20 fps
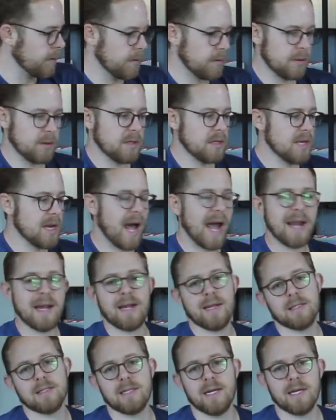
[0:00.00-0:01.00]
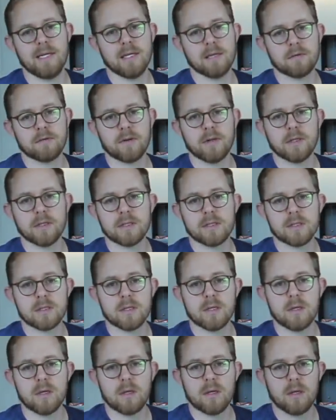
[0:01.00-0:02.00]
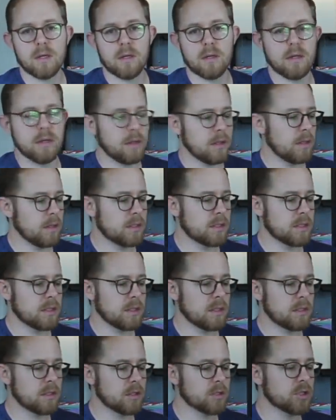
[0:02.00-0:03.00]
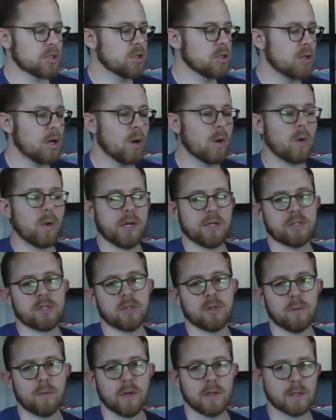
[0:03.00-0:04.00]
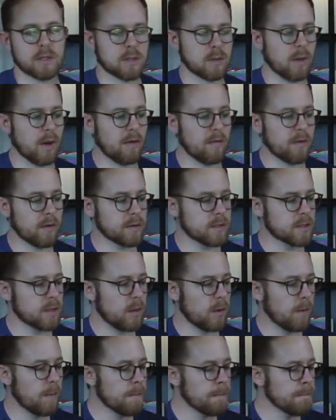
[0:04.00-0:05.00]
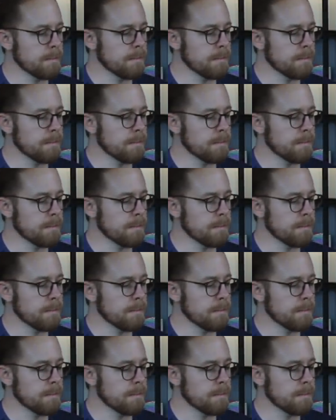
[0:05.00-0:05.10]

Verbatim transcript: night and day difference. It's there's no question whatsoever. So